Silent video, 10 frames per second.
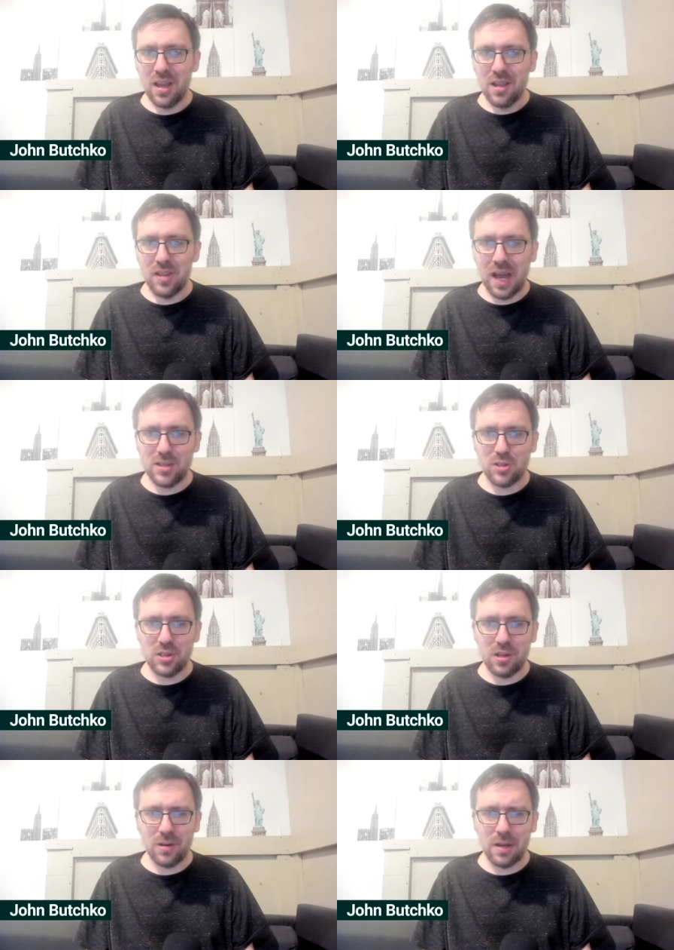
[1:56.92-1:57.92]
last
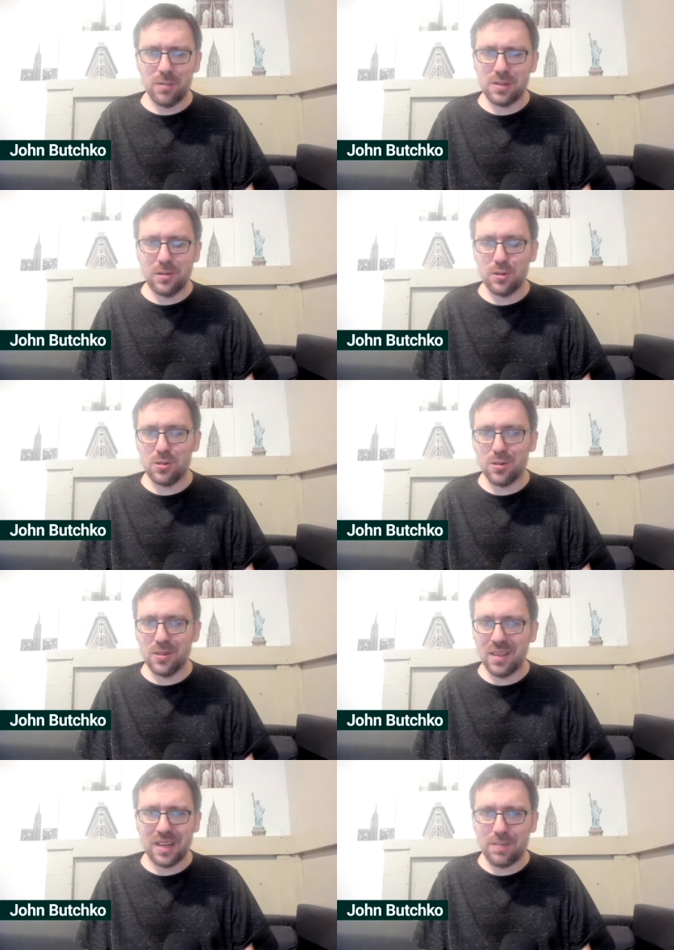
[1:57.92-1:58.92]
year, it was understood
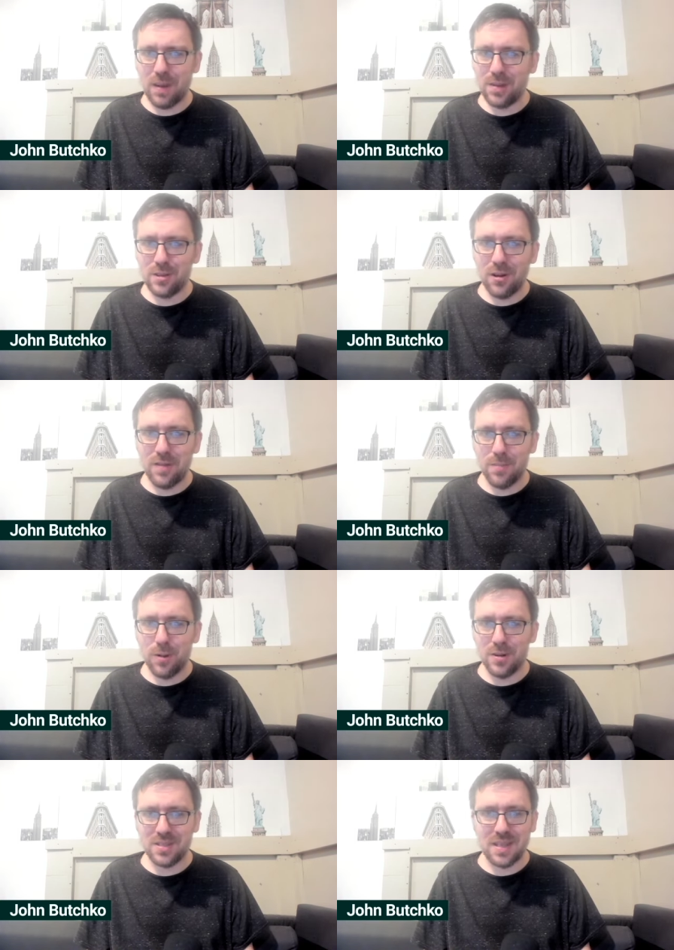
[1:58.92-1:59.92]
that like maybe in
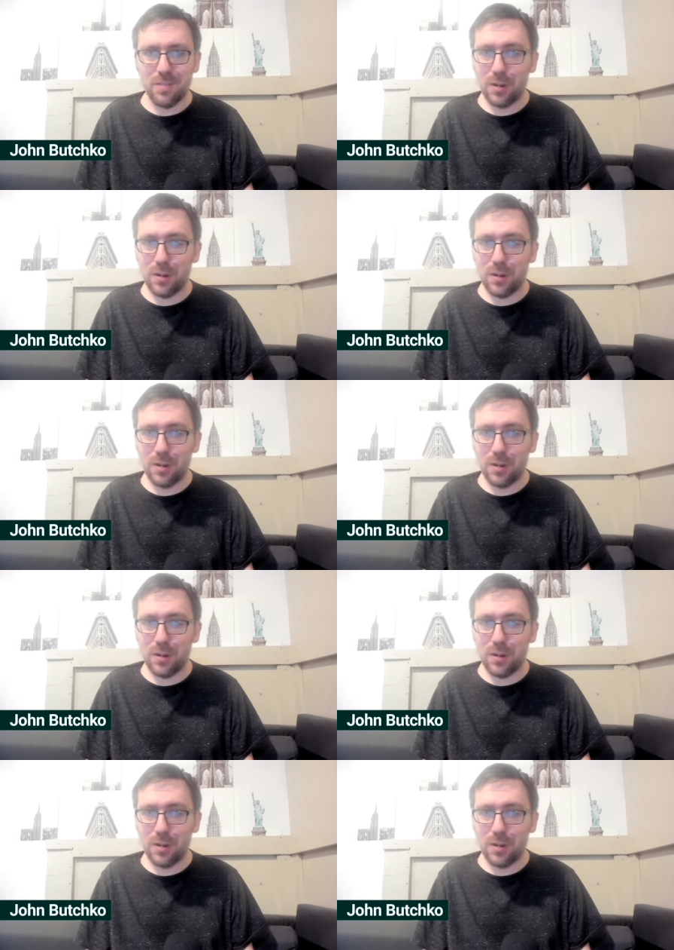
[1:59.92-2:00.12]
November, December,